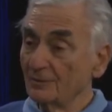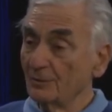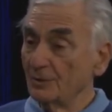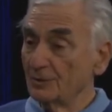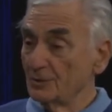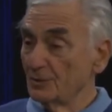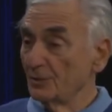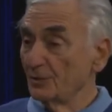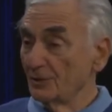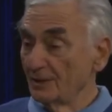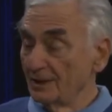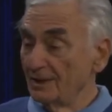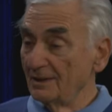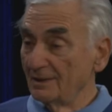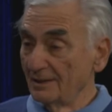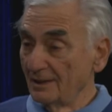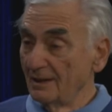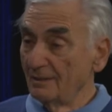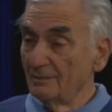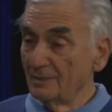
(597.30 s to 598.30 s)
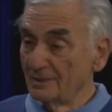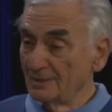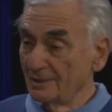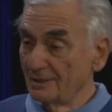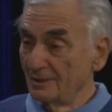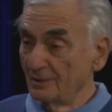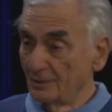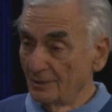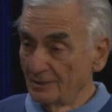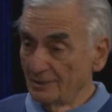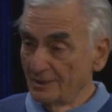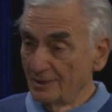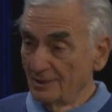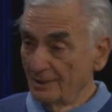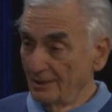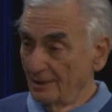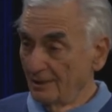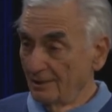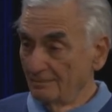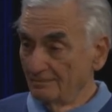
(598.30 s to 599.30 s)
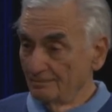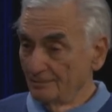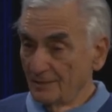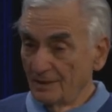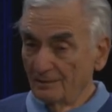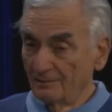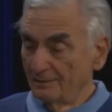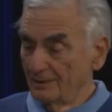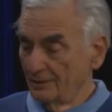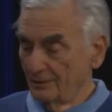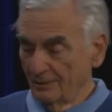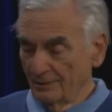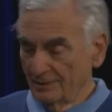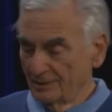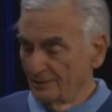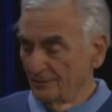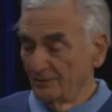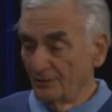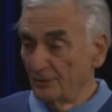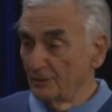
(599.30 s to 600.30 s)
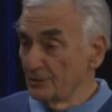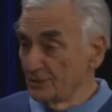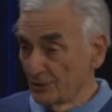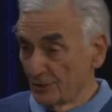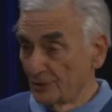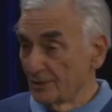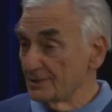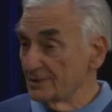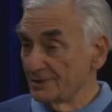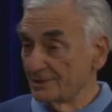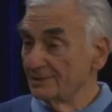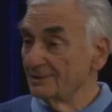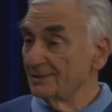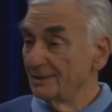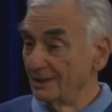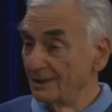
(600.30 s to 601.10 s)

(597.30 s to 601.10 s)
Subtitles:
which were looking at them as as a food source